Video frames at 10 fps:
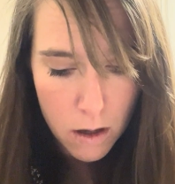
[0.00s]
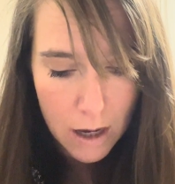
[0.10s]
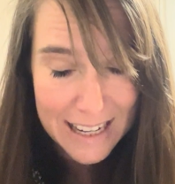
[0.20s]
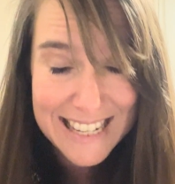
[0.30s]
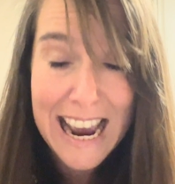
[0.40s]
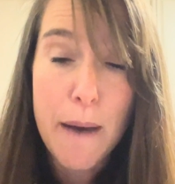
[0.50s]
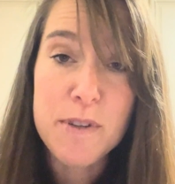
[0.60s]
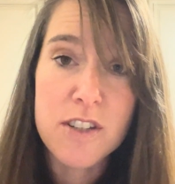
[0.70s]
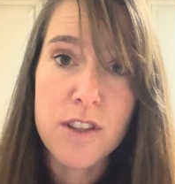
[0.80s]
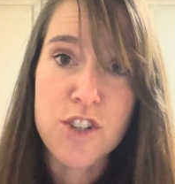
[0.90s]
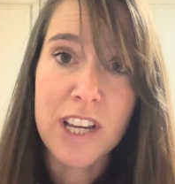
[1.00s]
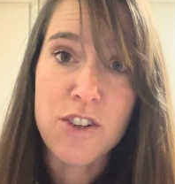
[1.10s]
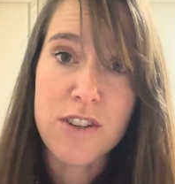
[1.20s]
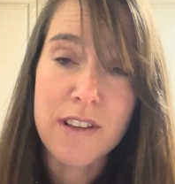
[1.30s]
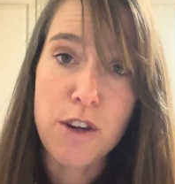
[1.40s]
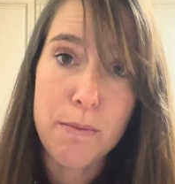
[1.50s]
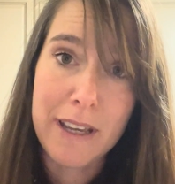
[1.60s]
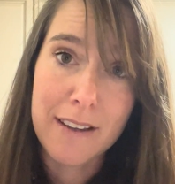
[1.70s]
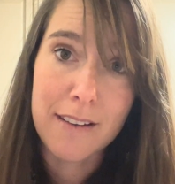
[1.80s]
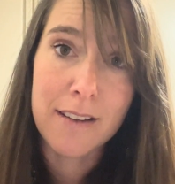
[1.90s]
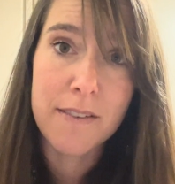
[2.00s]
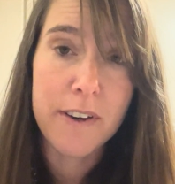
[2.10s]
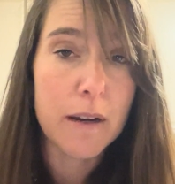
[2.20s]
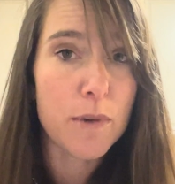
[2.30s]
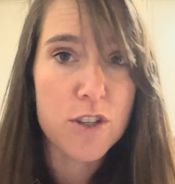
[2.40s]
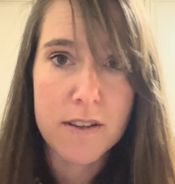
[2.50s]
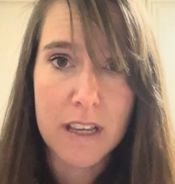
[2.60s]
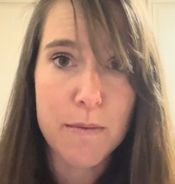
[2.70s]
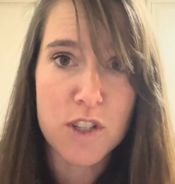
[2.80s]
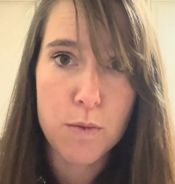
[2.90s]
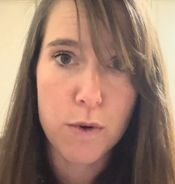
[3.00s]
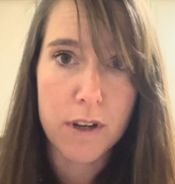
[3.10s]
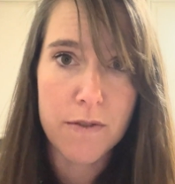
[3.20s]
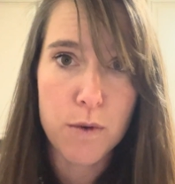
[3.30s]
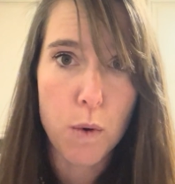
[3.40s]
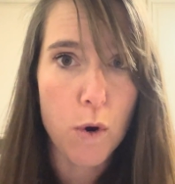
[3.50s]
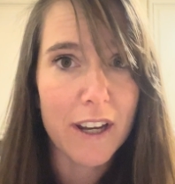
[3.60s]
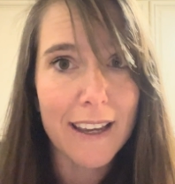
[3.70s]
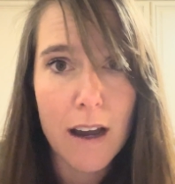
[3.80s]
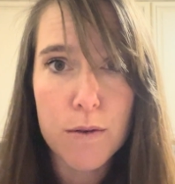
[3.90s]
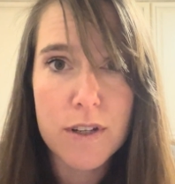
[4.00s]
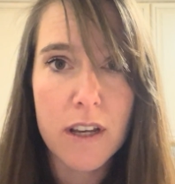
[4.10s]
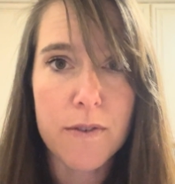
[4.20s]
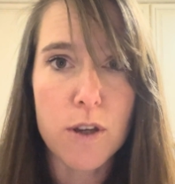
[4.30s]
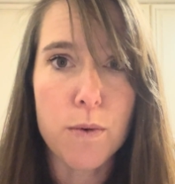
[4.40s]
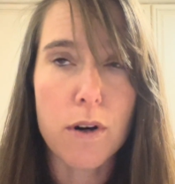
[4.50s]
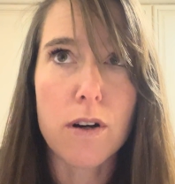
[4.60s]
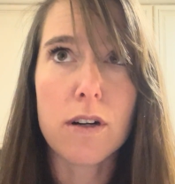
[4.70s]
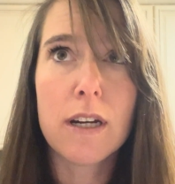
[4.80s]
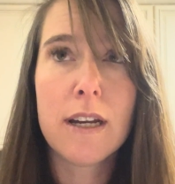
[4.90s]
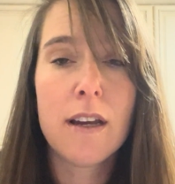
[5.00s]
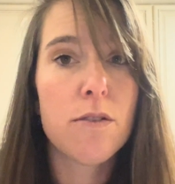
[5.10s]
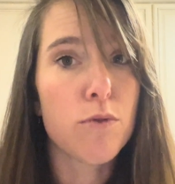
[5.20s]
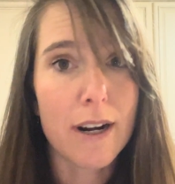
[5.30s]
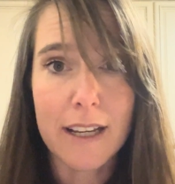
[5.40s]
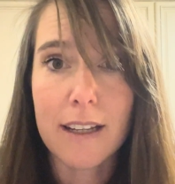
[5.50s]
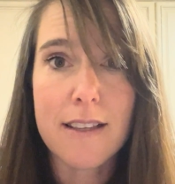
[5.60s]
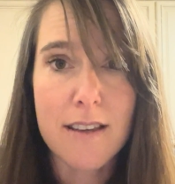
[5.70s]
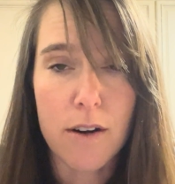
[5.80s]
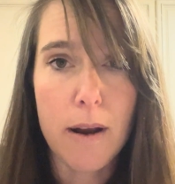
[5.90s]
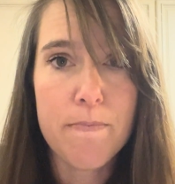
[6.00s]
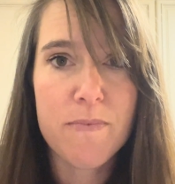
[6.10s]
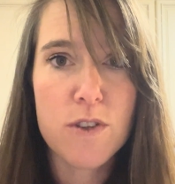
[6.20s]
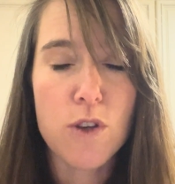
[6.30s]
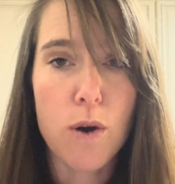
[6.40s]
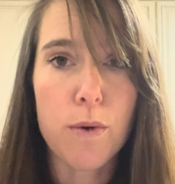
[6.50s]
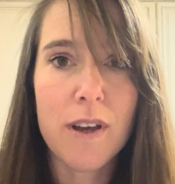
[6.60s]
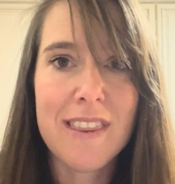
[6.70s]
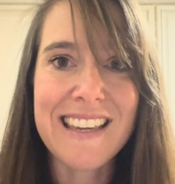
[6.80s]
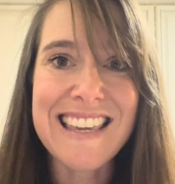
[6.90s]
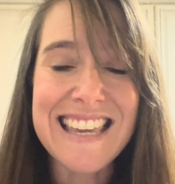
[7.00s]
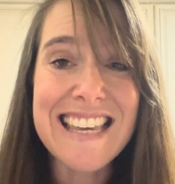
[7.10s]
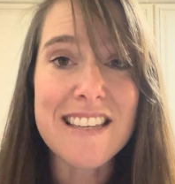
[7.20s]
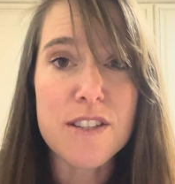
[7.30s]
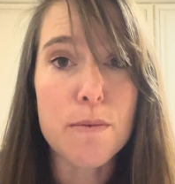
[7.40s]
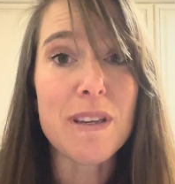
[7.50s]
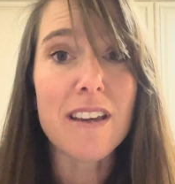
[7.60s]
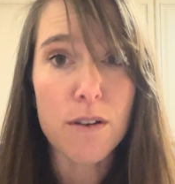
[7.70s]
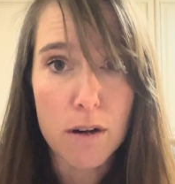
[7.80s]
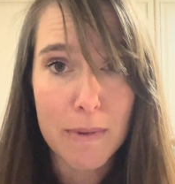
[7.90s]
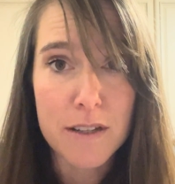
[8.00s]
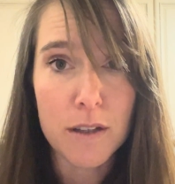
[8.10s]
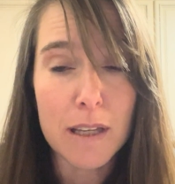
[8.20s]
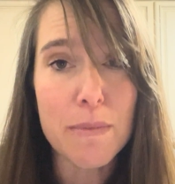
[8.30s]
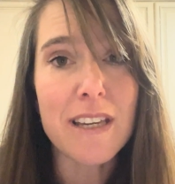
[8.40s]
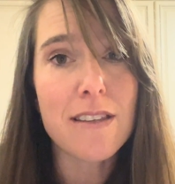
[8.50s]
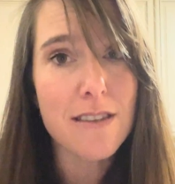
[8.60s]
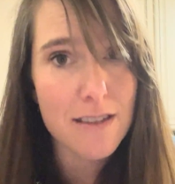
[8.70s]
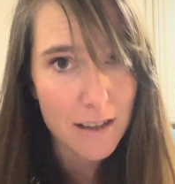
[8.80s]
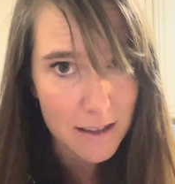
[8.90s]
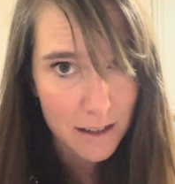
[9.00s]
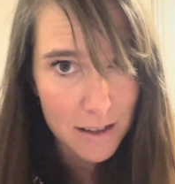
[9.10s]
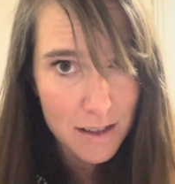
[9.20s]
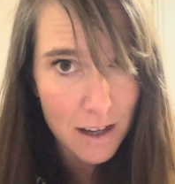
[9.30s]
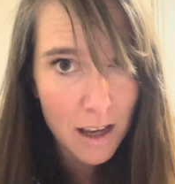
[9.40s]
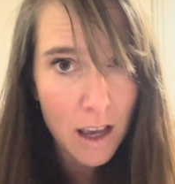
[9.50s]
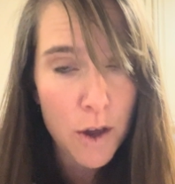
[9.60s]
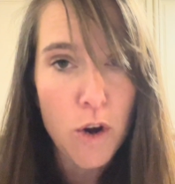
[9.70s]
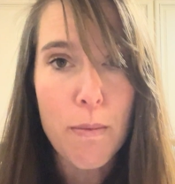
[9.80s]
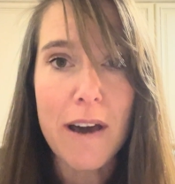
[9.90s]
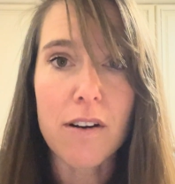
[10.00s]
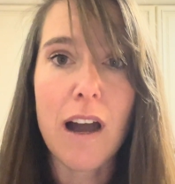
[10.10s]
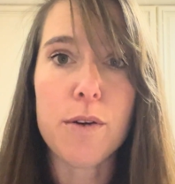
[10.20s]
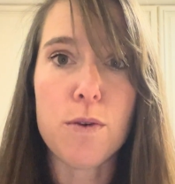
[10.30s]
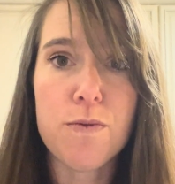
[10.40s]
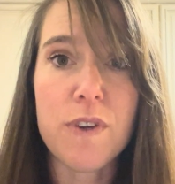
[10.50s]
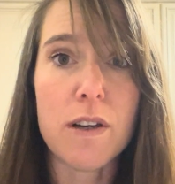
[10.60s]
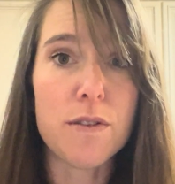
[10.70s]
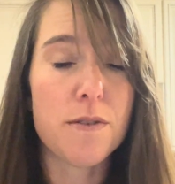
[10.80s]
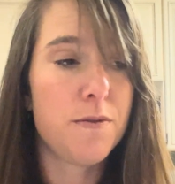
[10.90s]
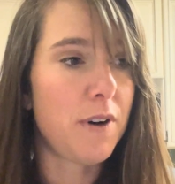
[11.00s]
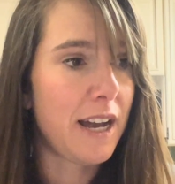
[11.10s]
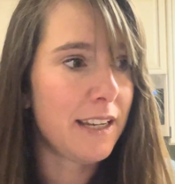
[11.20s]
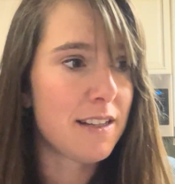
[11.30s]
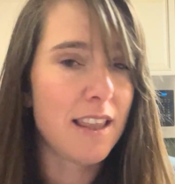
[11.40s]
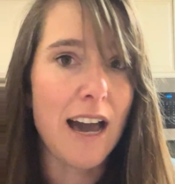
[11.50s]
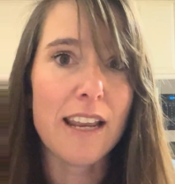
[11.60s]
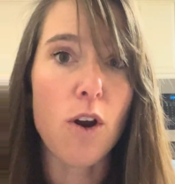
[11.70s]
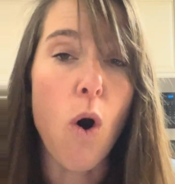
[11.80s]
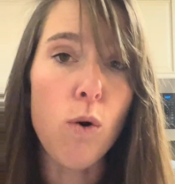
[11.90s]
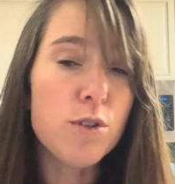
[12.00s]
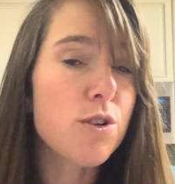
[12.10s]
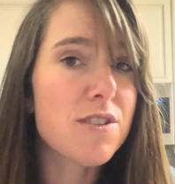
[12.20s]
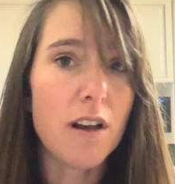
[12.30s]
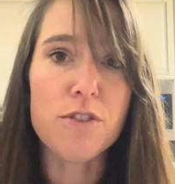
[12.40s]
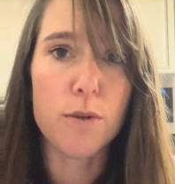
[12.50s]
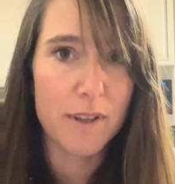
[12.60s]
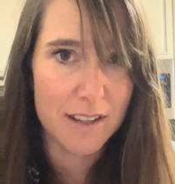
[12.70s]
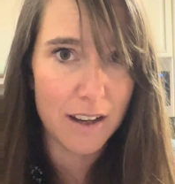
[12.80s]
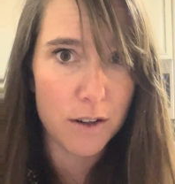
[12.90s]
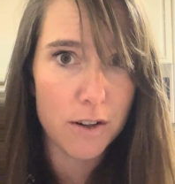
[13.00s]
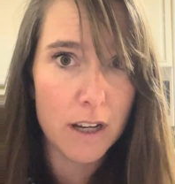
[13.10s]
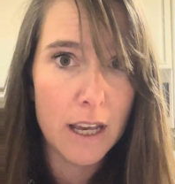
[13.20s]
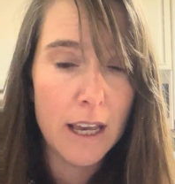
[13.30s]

adapt to the changes that you're making. Very much the same as it would if you were working out, if you were running, etc. So the key is to be incremental and be consistent no matter how you feel, to find that and hold yourself to a standard